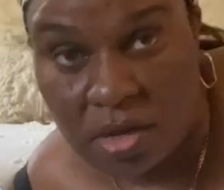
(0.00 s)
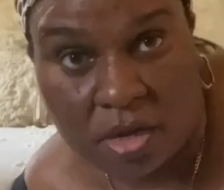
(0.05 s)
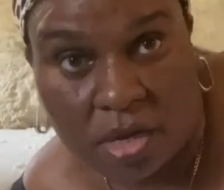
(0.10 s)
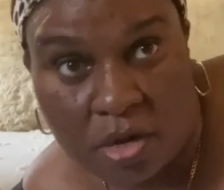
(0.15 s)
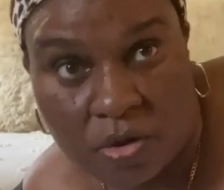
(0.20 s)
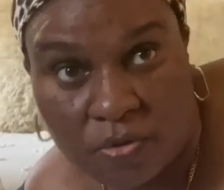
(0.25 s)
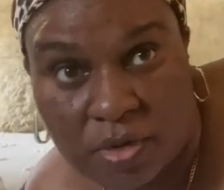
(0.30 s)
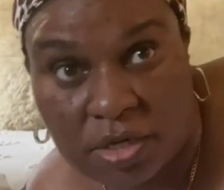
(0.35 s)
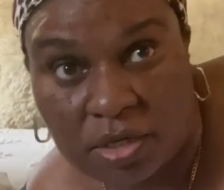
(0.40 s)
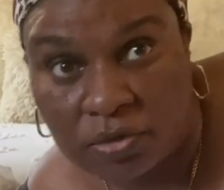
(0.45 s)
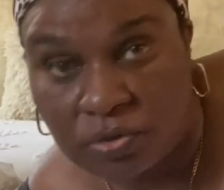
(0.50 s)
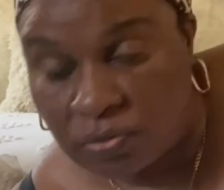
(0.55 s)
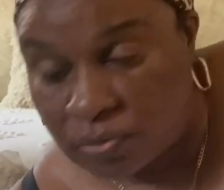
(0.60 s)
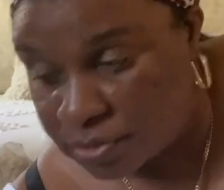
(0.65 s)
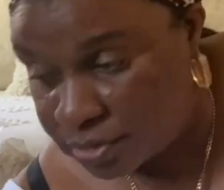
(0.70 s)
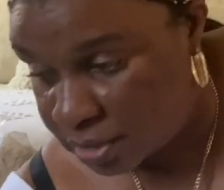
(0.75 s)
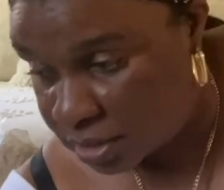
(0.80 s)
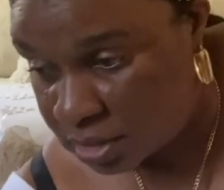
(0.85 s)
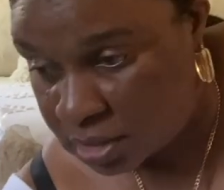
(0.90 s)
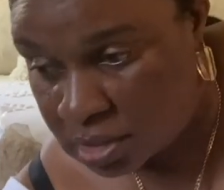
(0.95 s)
I want to do
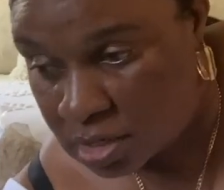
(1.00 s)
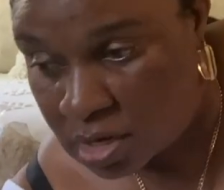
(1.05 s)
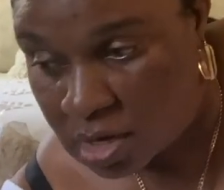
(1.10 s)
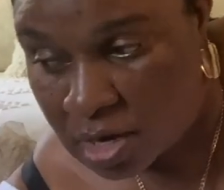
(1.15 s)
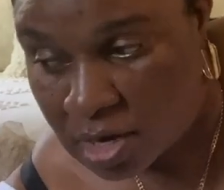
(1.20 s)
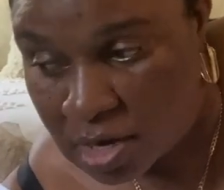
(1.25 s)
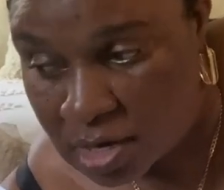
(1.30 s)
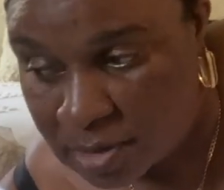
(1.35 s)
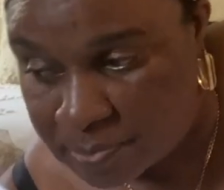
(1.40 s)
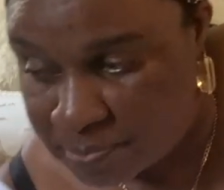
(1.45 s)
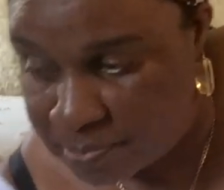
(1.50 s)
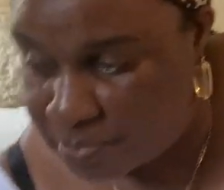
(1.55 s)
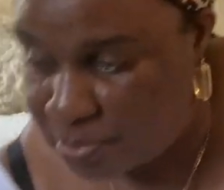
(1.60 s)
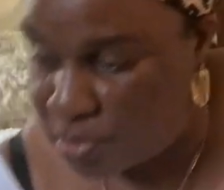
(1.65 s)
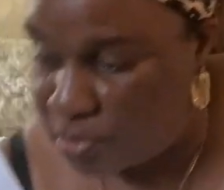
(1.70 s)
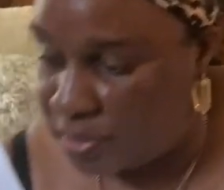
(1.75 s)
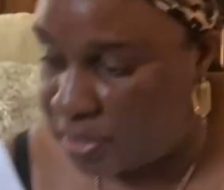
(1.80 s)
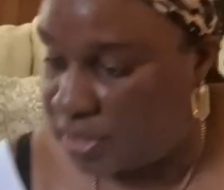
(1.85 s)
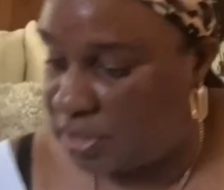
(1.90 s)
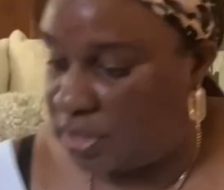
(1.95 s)
the haul
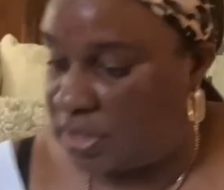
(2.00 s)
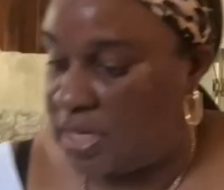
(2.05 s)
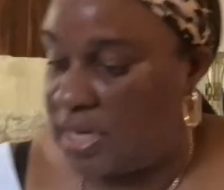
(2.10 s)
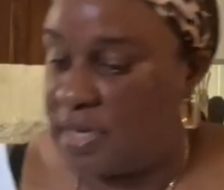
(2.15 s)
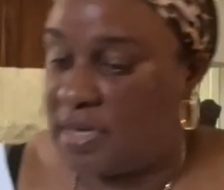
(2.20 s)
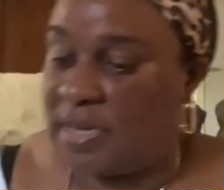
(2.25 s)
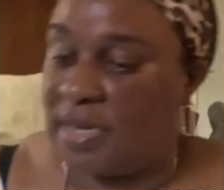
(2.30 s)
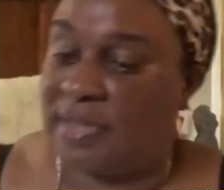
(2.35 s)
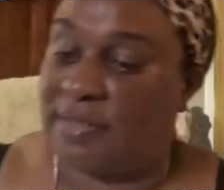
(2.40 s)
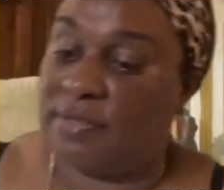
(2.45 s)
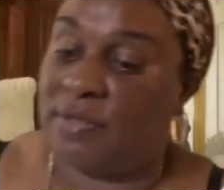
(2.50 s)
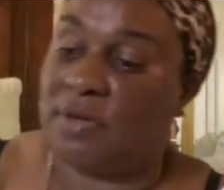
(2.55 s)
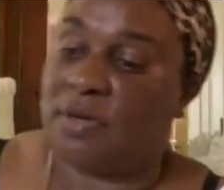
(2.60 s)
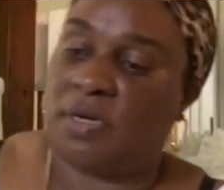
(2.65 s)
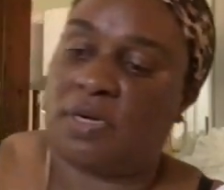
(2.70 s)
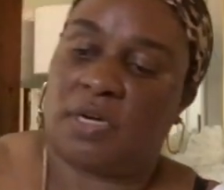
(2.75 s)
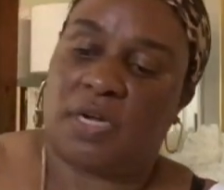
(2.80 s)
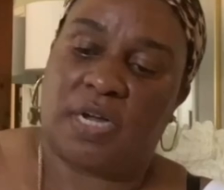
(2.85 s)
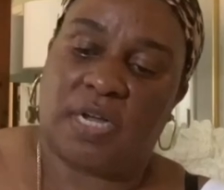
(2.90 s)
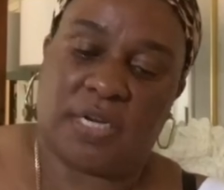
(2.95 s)
portion, and the
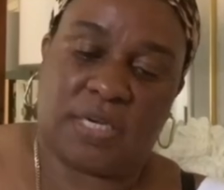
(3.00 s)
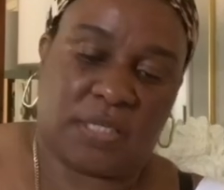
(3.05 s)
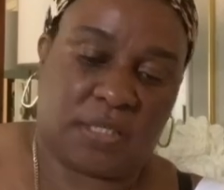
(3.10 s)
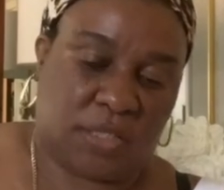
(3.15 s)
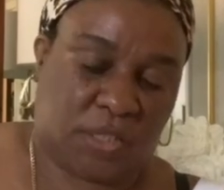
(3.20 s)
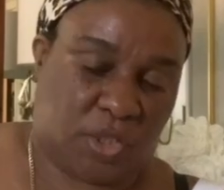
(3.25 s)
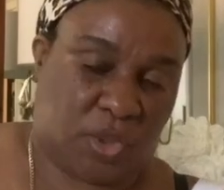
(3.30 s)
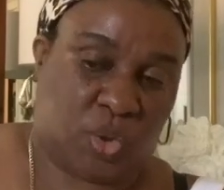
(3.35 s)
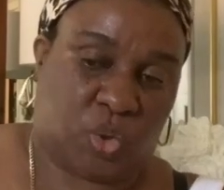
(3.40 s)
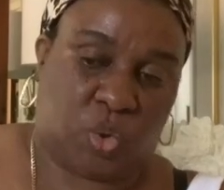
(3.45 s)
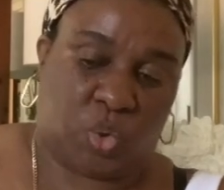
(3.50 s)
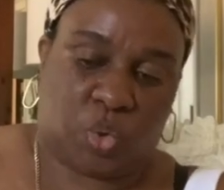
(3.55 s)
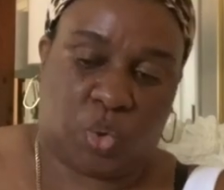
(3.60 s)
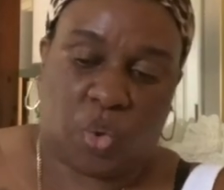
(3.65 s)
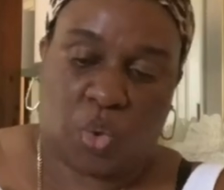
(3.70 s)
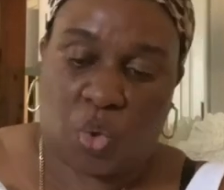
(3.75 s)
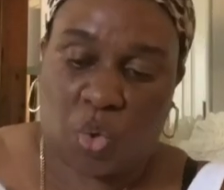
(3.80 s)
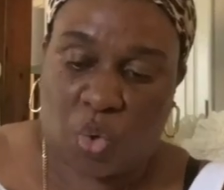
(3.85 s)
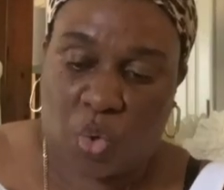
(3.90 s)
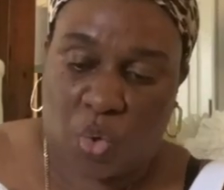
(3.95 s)
haul is
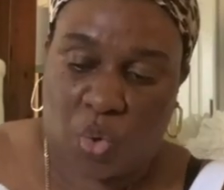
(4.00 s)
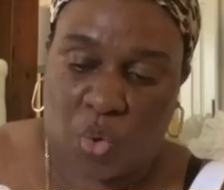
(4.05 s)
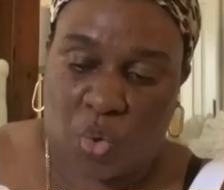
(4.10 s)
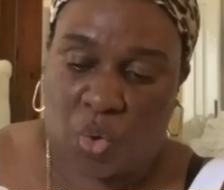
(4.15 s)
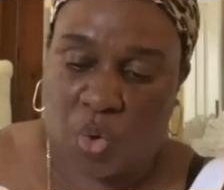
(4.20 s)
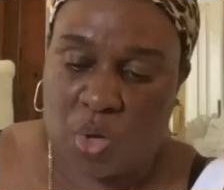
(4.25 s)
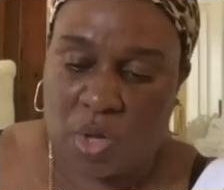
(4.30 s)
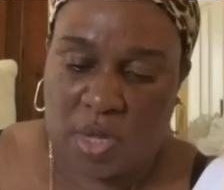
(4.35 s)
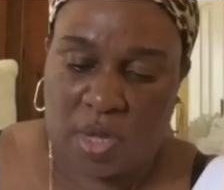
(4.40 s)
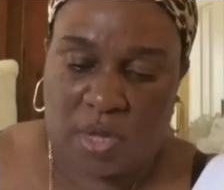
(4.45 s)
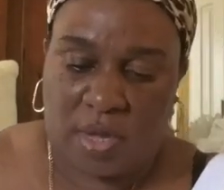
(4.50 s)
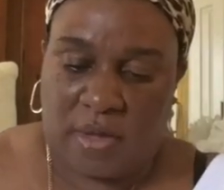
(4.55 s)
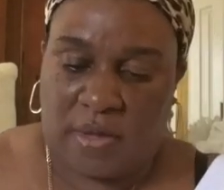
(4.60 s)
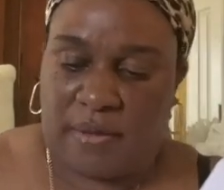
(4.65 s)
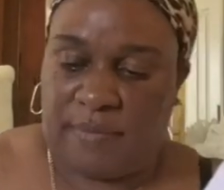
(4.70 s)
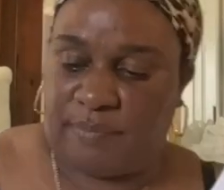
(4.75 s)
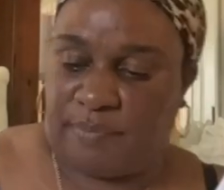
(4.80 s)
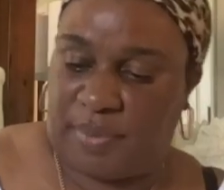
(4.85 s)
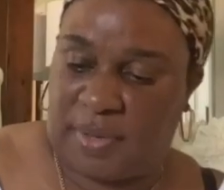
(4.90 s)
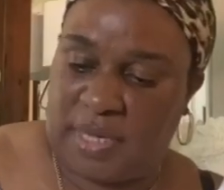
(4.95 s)
so
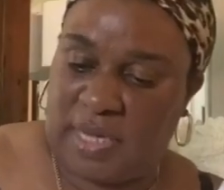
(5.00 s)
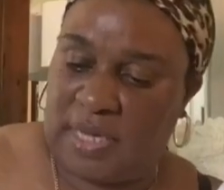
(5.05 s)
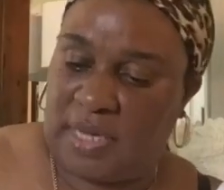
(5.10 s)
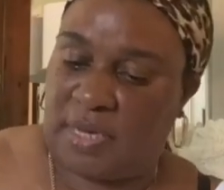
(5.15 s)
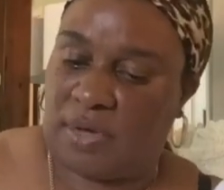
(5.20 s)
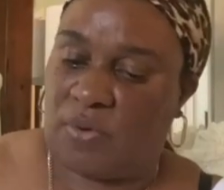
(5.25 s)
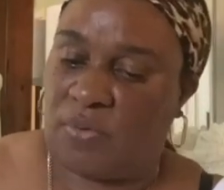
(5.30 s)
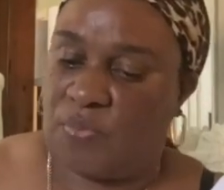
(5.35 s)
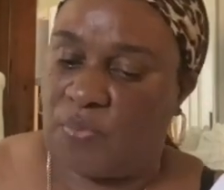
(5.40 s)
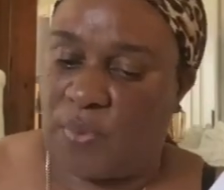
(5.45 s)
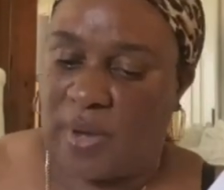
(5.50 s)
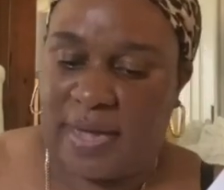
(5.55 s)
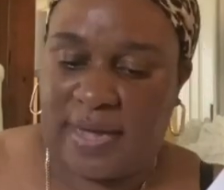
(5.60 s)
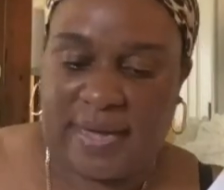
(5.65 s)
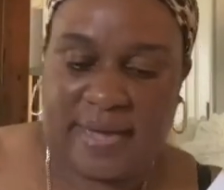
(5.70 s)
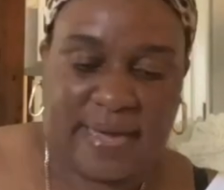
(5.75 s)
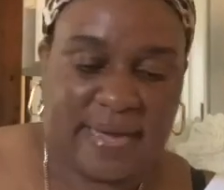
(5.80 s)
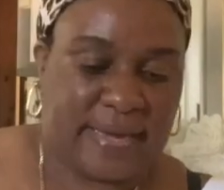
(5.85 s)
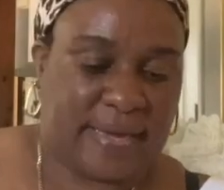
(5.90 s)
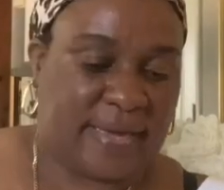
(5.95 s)
big.
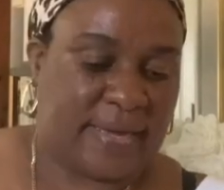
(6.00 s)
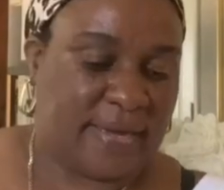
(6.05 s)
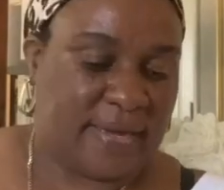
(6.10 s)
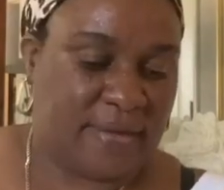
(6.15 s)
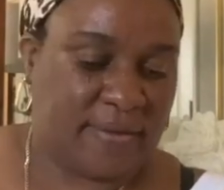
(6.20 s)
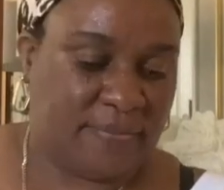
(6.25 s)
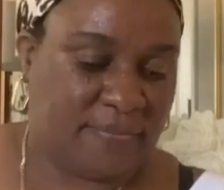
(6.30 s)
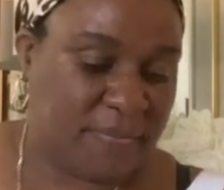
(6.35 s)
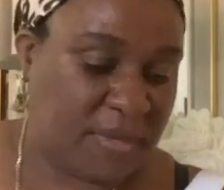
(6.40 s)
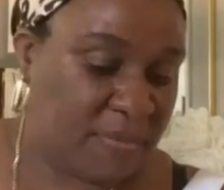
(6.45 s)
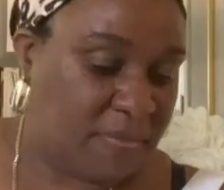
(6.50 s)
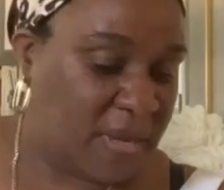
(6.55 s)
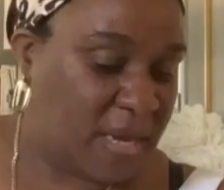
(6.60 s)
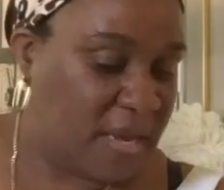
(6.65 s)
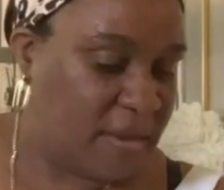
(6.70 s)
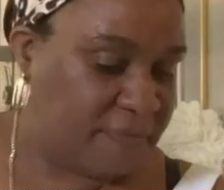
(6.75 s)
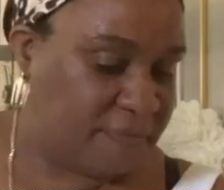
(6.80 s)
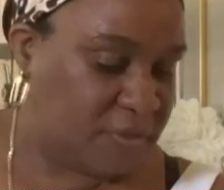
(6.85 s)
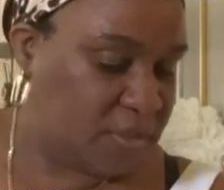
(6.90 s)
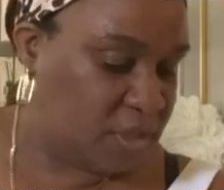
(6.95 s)
Why? Maybe I
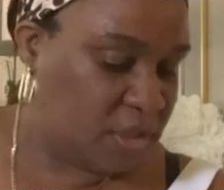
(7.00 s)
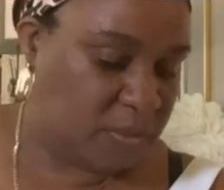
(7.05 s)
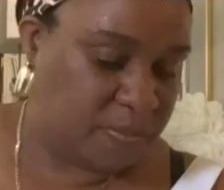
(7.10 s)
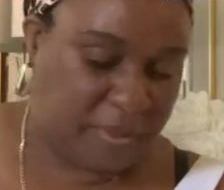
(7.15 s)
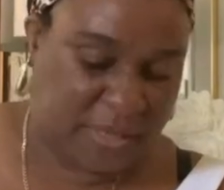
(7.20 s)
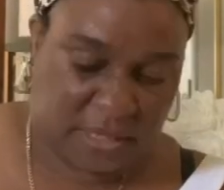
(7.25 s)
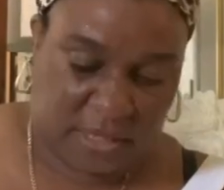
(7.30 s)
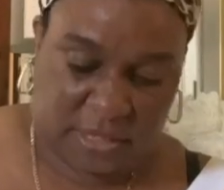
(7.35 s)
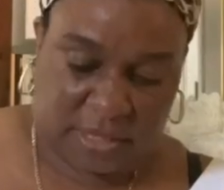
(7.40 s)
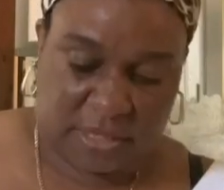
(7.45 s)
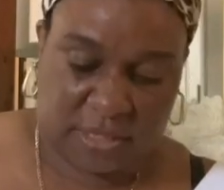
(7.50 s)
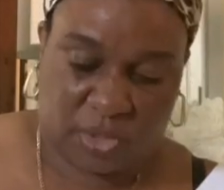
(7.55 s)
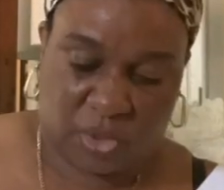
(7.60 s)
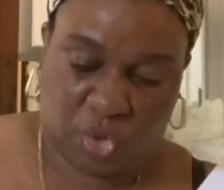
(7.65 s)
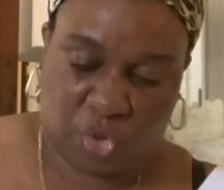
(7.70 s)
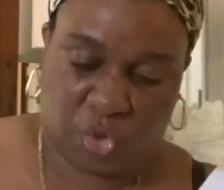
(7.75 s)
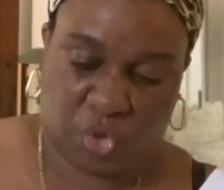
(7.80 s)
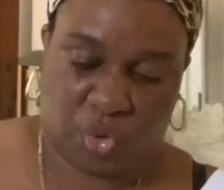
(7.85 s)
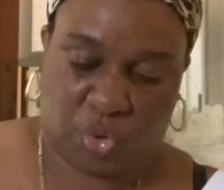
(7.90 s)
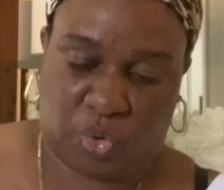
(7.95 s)
have to split it in
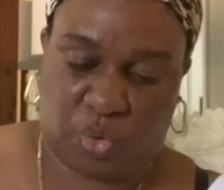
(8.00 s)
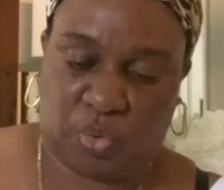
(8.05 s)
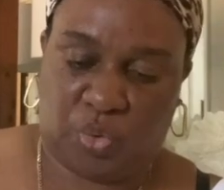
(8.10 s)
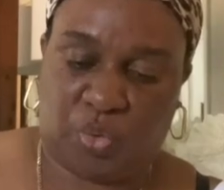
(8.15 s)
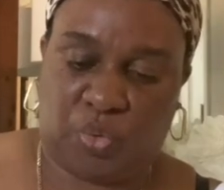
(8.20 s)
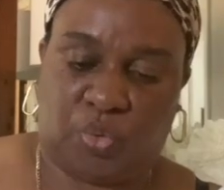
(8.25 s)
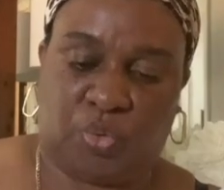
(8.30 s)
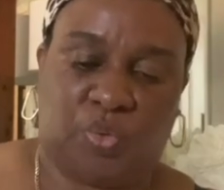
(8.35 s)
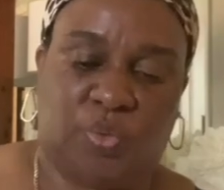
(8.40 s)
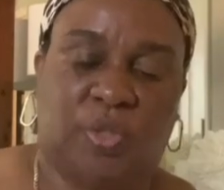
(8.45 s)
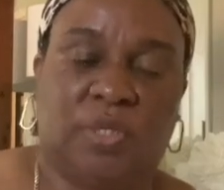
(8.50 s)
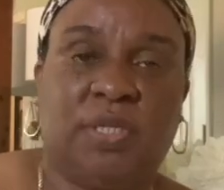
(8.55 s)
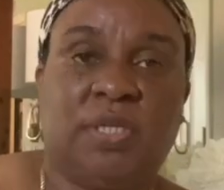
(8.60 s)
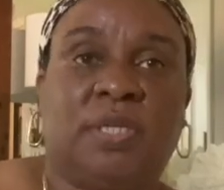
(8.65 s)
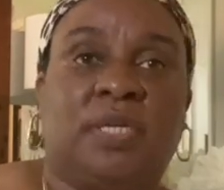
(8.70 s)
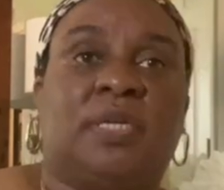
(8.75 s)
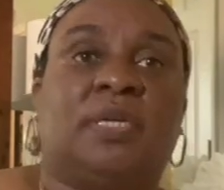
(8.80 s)
two.